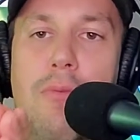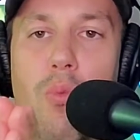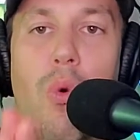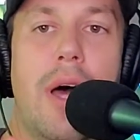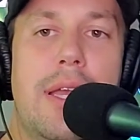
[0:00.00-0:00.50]

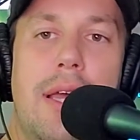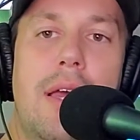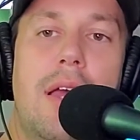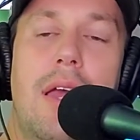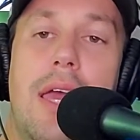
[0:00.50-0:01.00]
One,
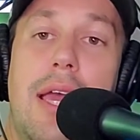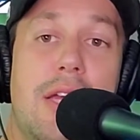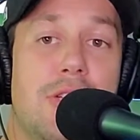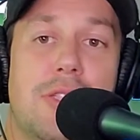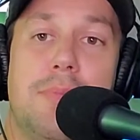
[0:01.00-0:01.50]
it
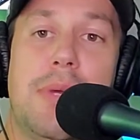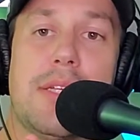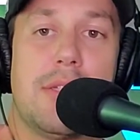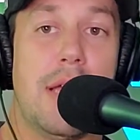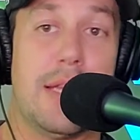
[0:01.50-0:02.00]
can just be a
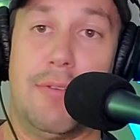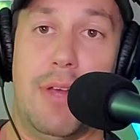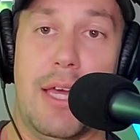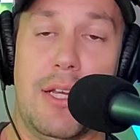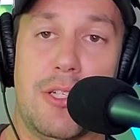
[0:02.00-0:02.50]
slight
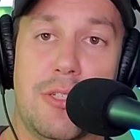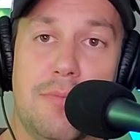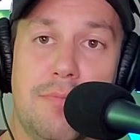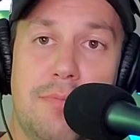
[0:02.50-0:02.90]
advantage.